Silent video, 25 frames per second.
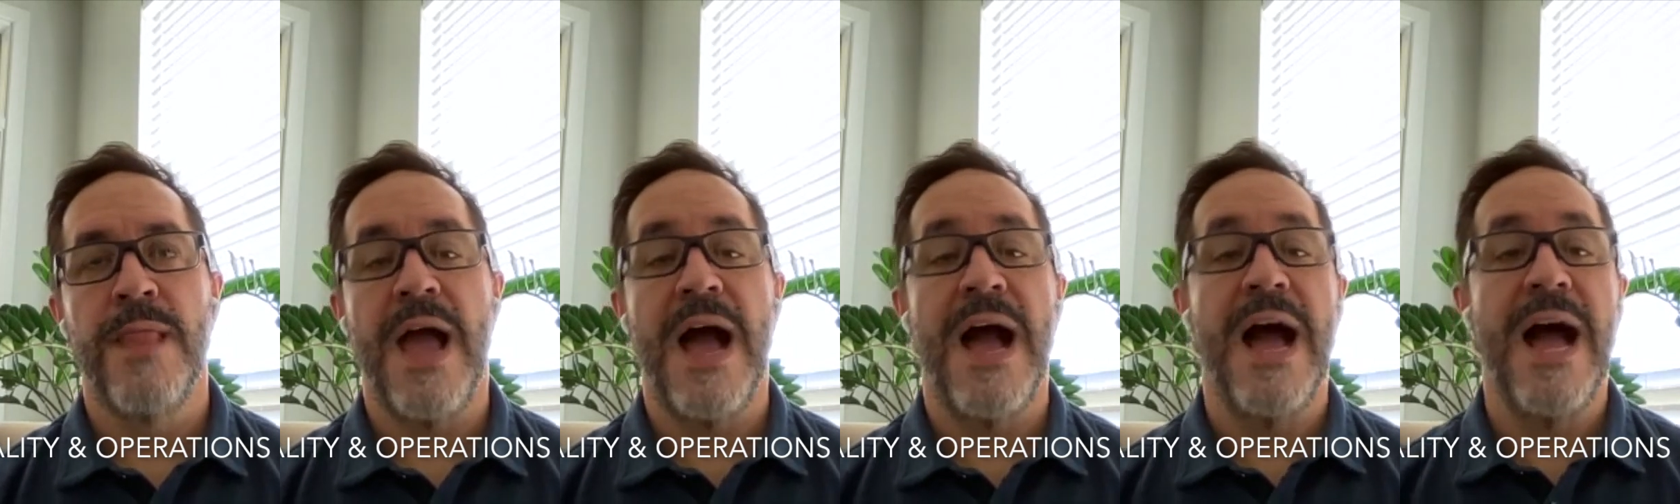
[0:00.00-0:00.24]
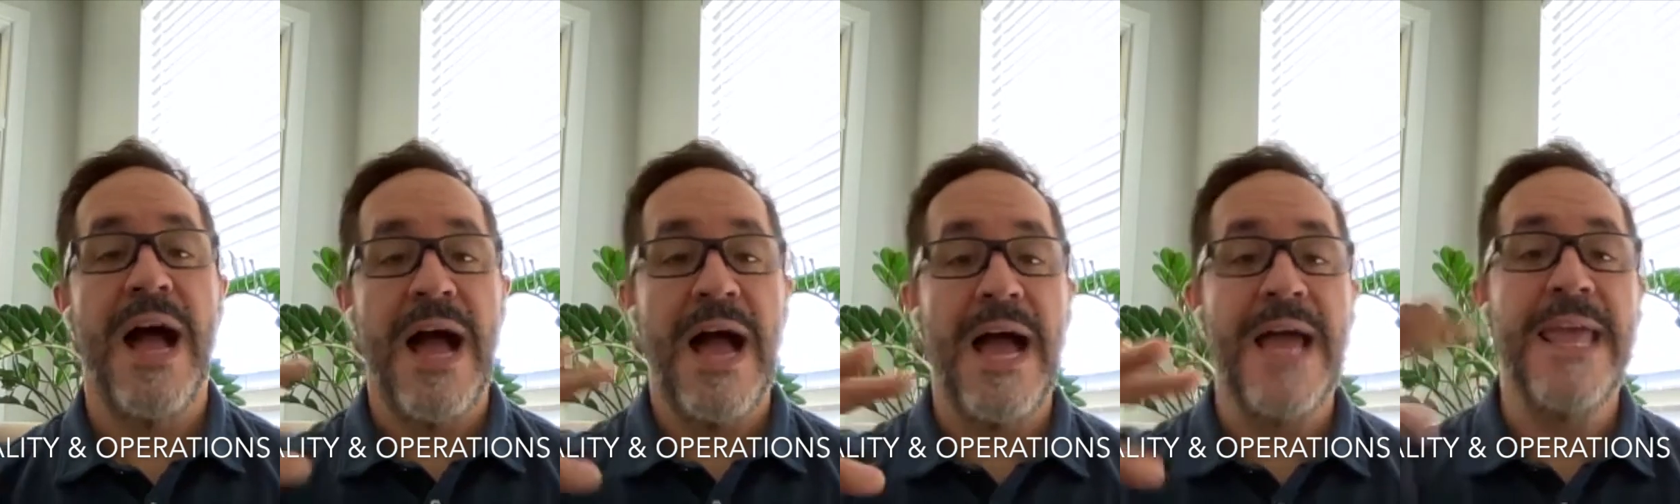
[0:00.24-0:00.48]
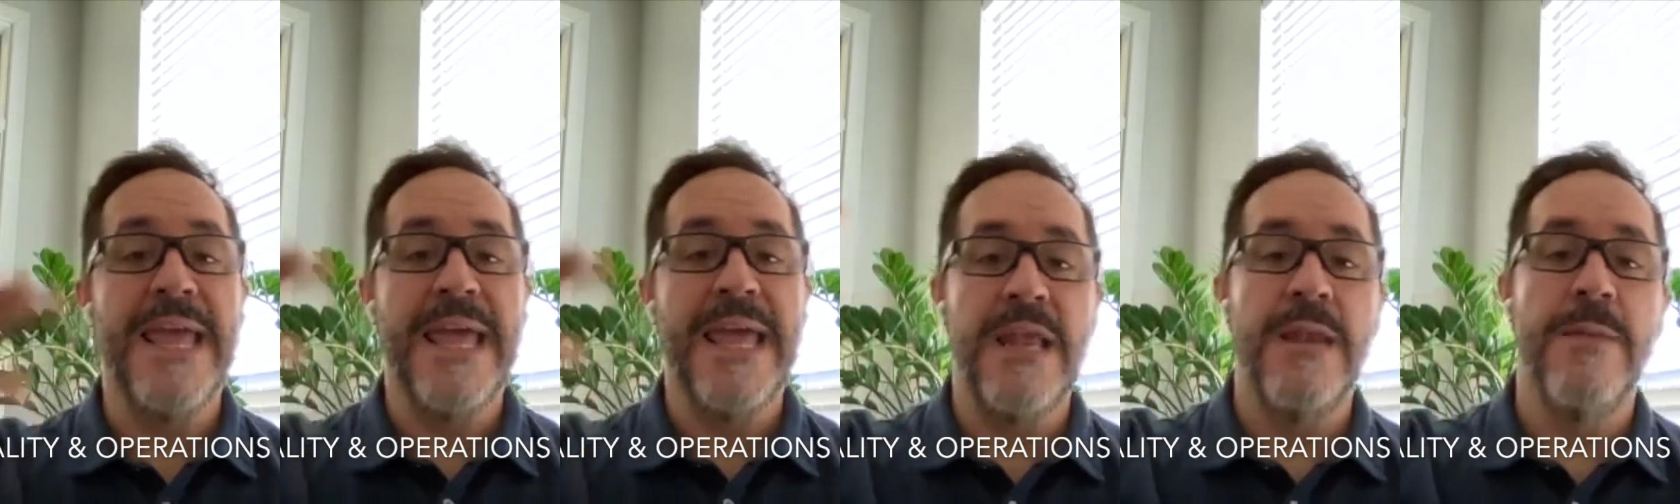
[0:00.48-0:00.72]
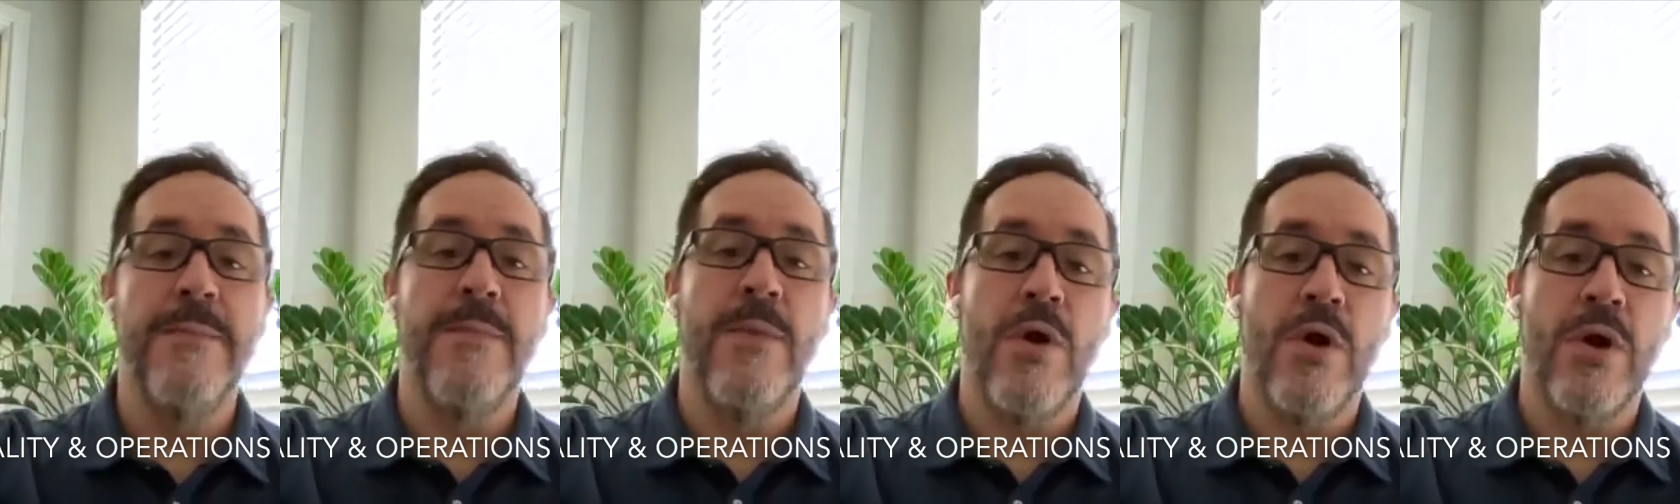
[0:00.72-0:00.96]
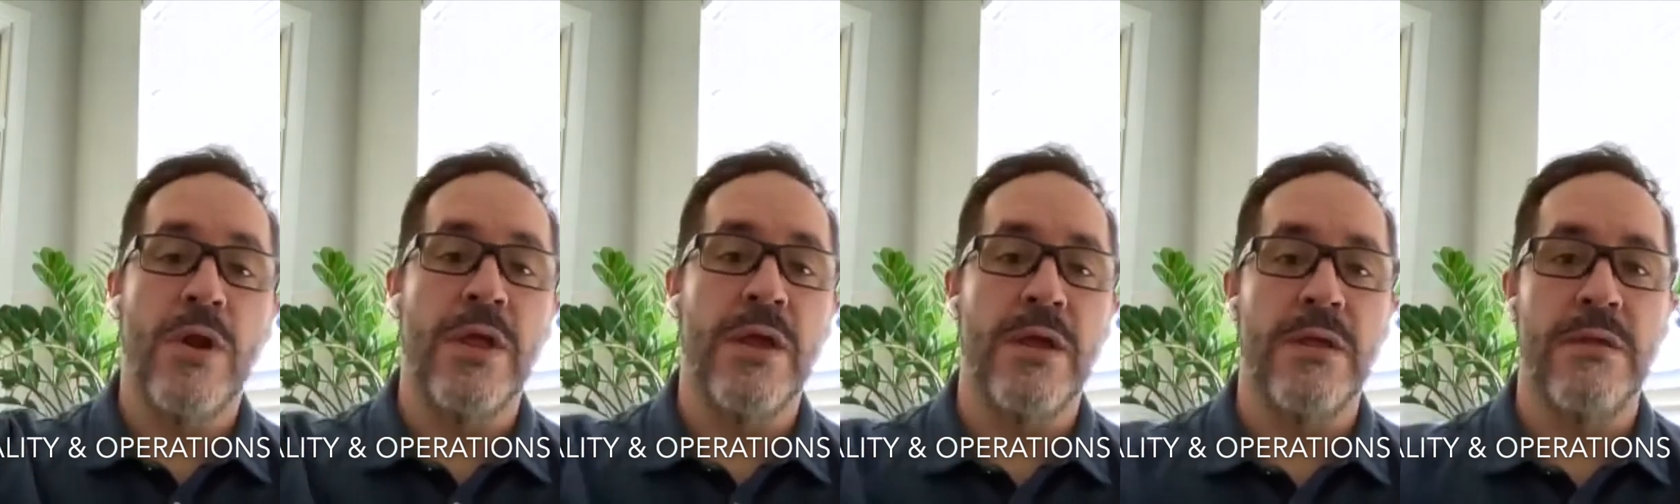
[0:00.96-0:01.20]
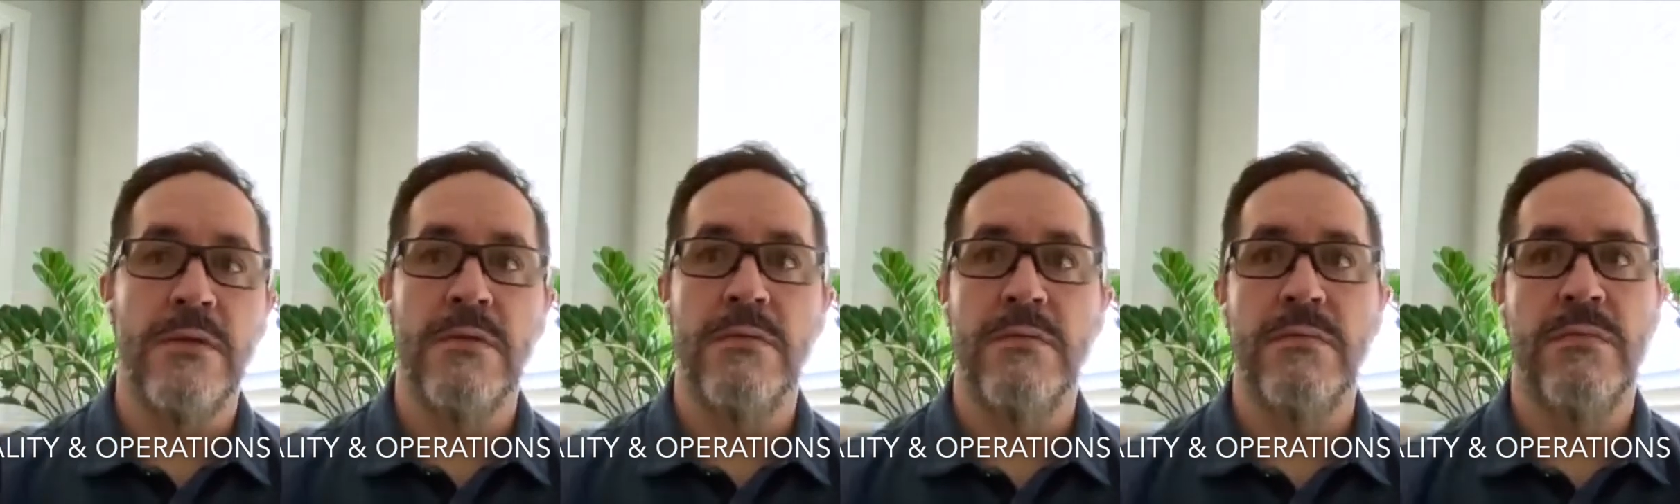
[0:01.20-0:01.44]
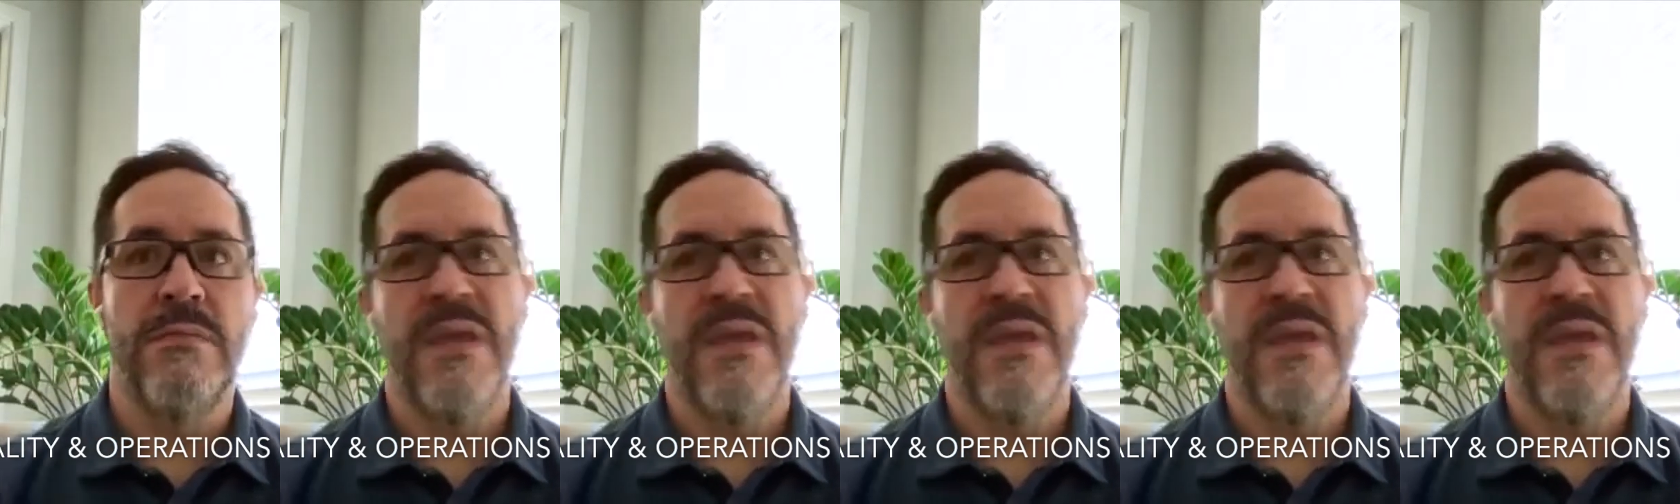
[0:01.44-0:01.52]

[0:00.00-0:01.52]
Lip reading: high-end market,